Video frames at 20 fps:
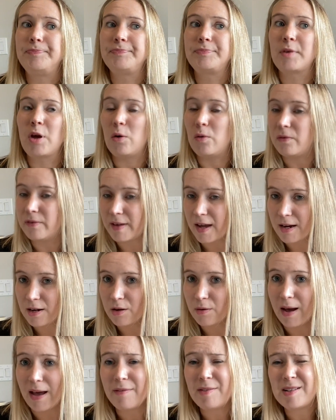Hopefully I do.
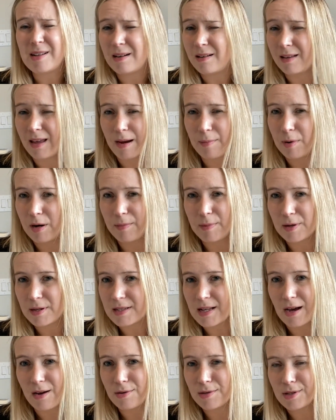I have a ton of library books
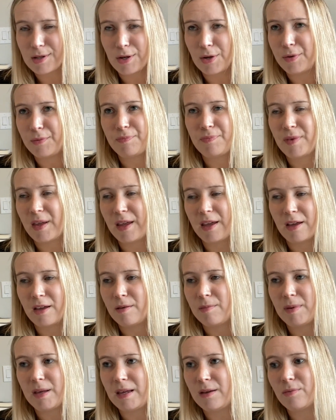out, so it
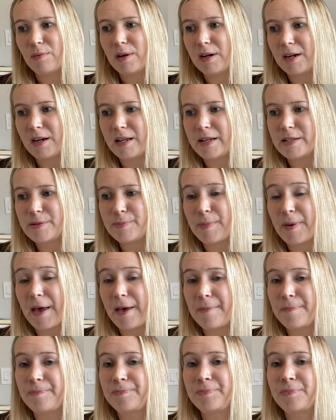could be what it is, but
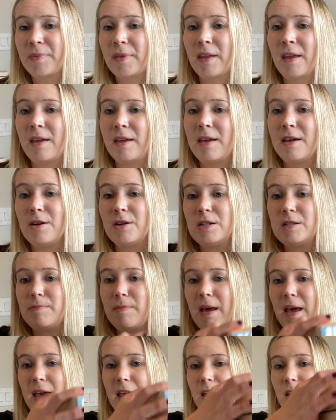here's
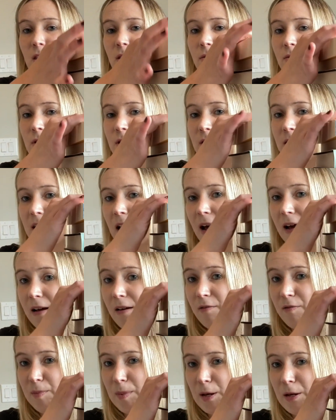my huge stack
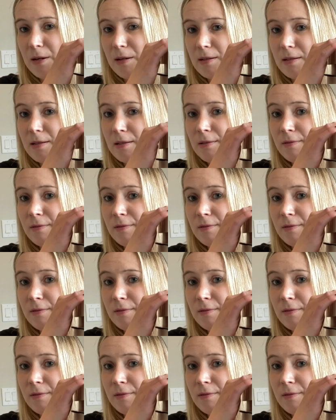of books,